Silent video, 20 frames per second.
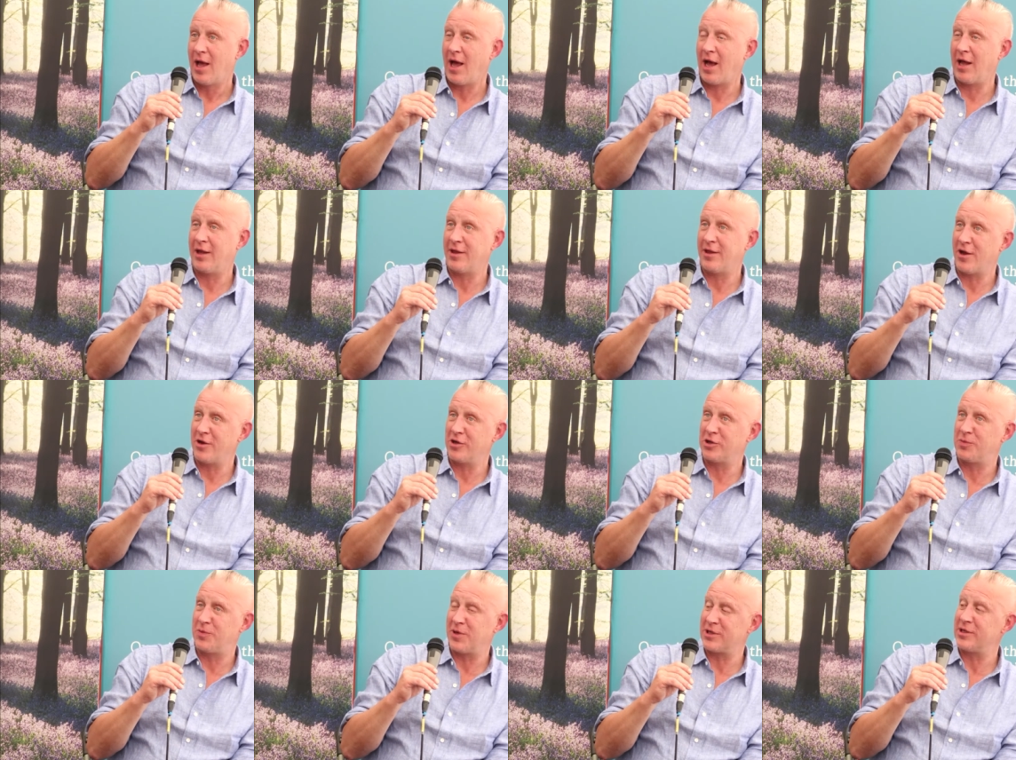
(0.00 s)
And
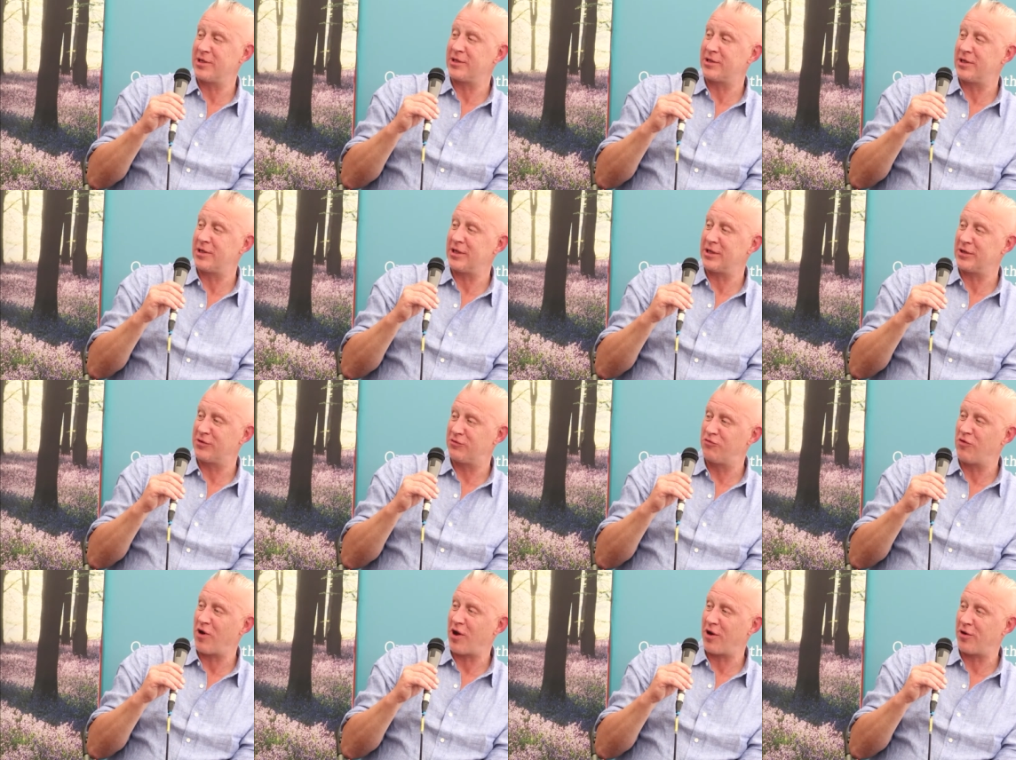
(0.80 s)
those businesses
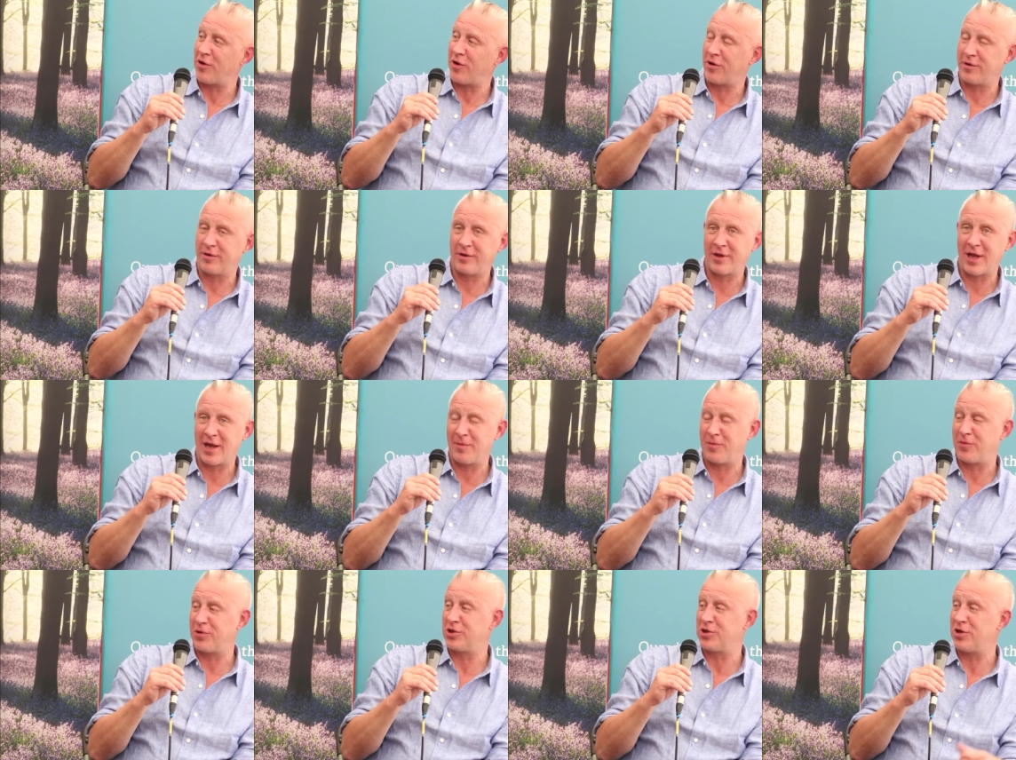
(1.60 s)
run on, they
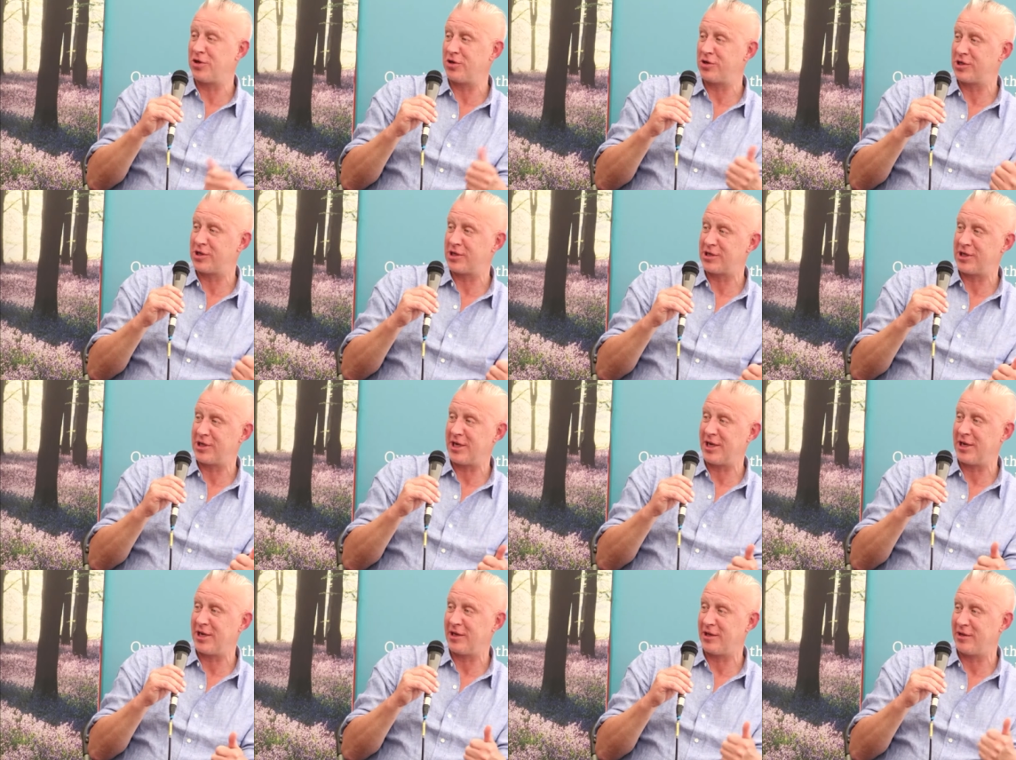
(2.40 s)
produce the
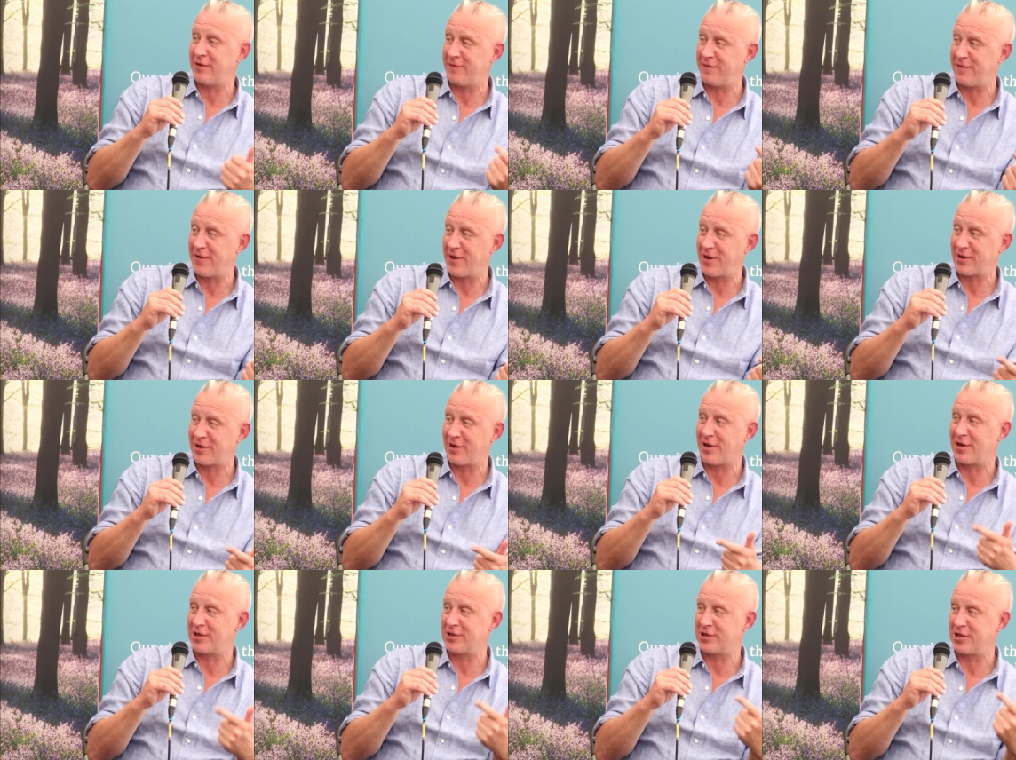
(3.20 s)
seed, the
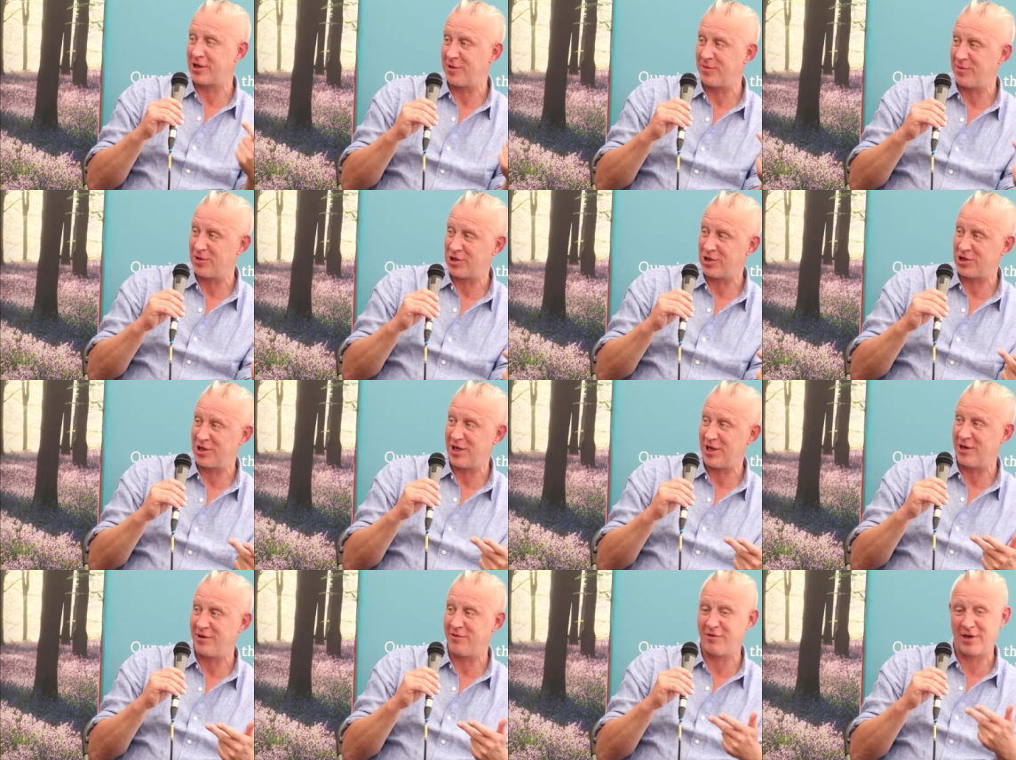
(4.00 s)
fertilizer, the
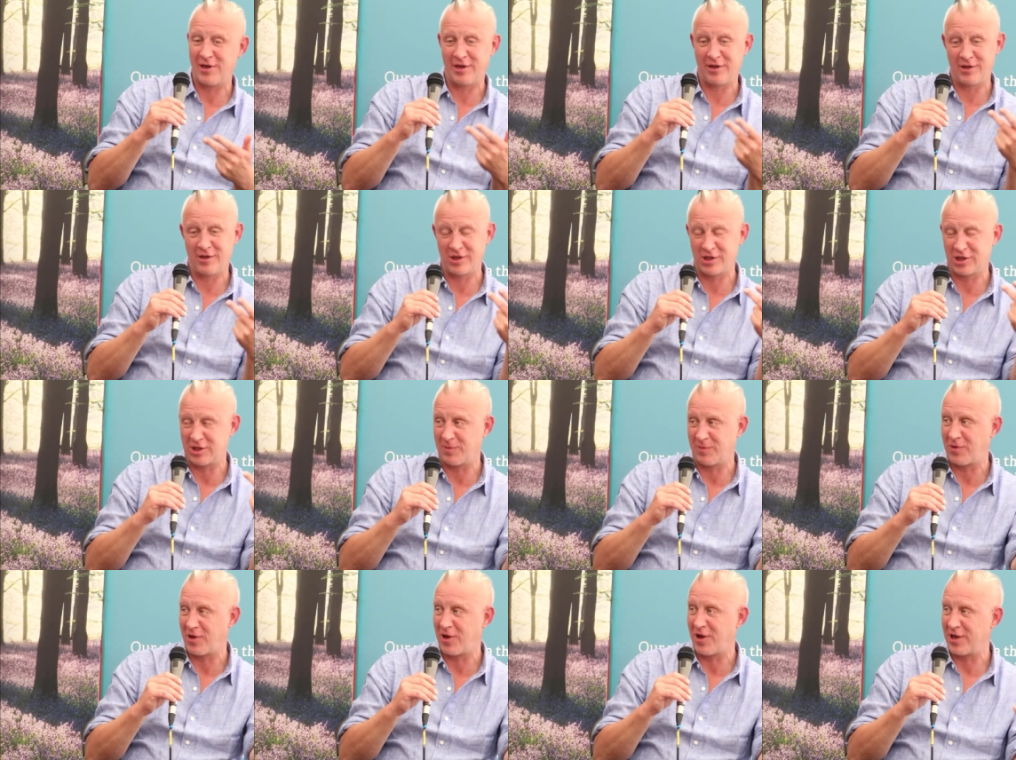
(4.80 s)
machinery, the
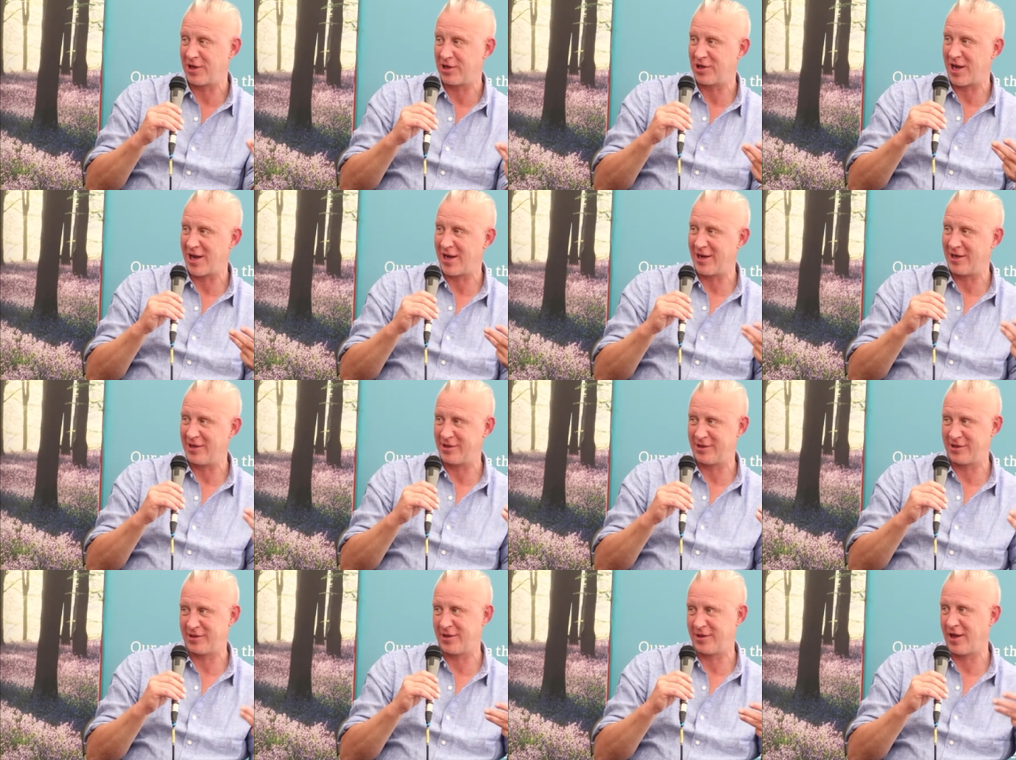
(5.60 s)
supply
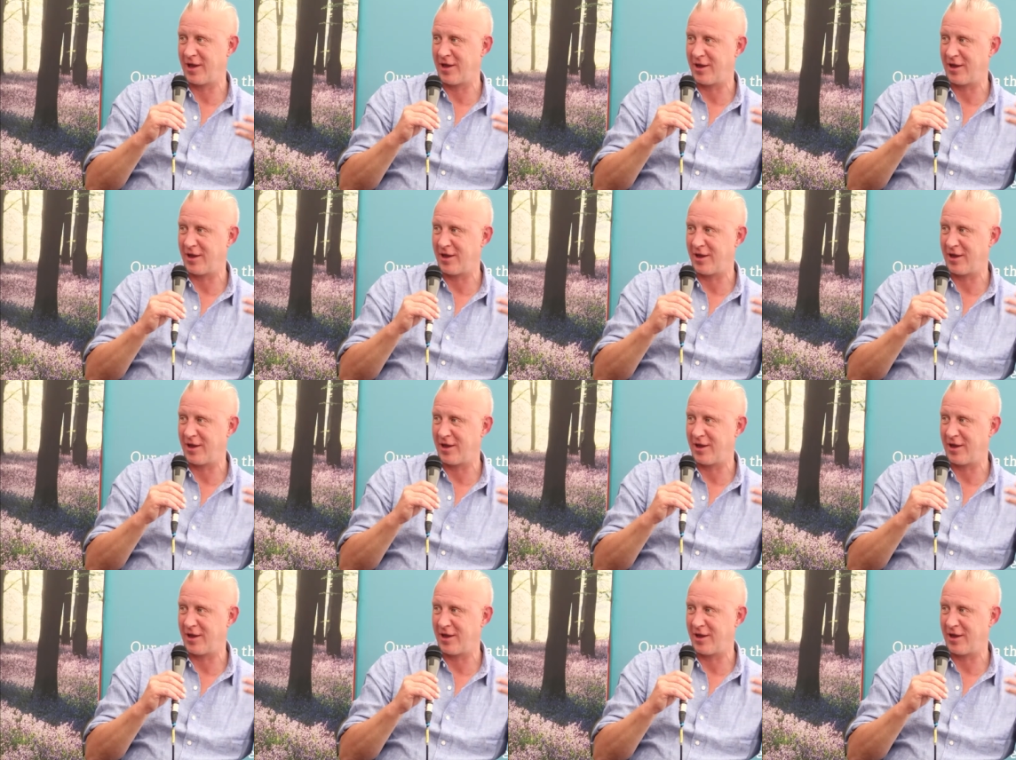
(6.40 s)
chains,